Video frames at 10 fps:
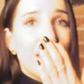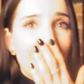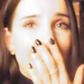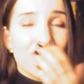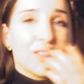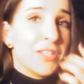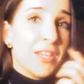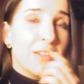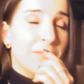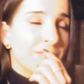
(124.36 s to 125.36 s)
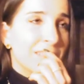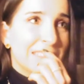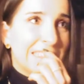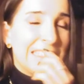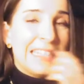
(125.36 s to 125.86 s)
And I just knew. I was
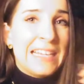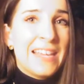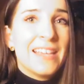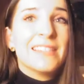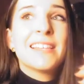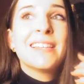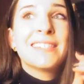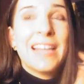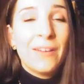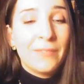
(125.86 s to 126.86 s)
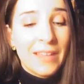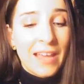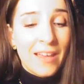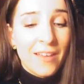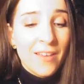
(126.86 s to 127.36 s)
like, he is down
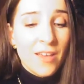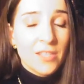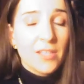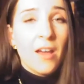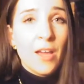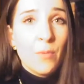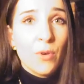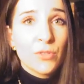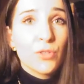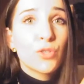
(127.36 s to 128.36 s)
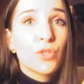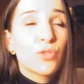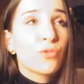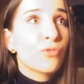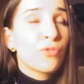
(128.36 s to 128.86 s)
there. So I was
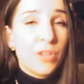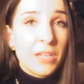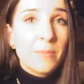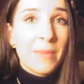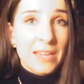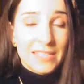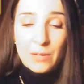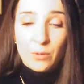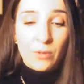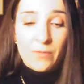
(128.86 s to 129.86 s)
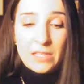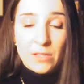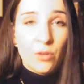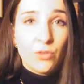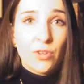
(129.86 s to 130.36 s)
screaming down all of these
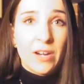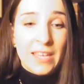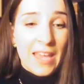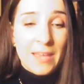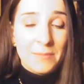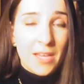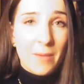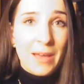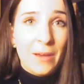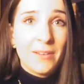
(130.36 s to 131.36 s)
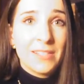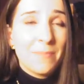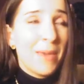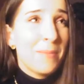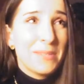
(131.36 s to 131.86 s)
holes trying to get him to come out. And I was
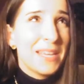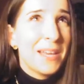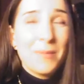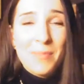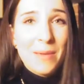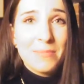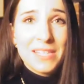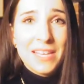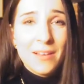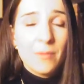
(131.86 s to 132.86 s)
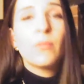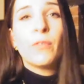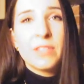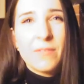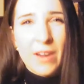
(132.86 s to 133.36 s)
like, Baby Dill.
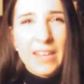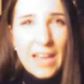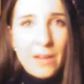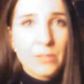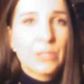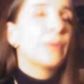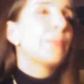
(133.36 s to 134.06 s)
Obviously very loud.